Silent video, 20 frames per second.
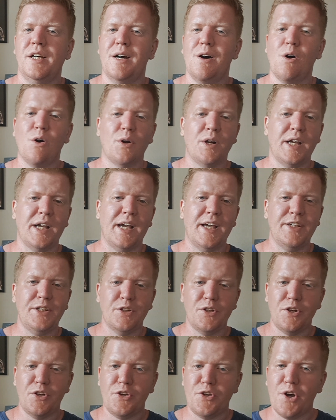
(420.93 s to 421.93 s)
or
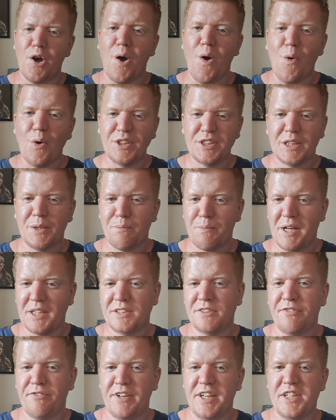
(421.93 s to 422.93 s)
you know is the
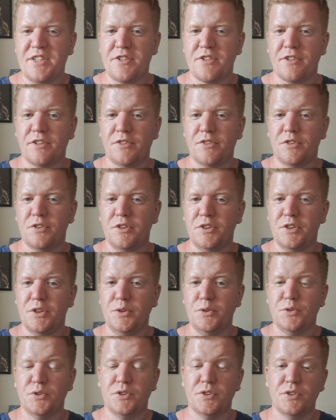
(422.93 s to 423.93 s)
best feature to
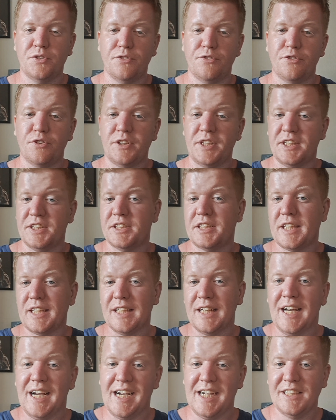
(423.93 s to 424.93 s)
use for this
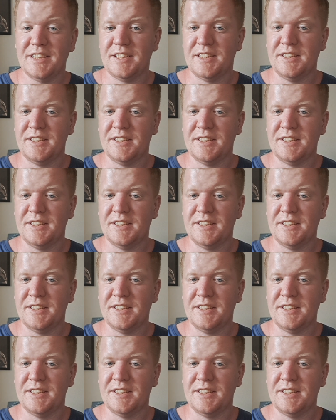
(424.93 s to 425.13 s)
class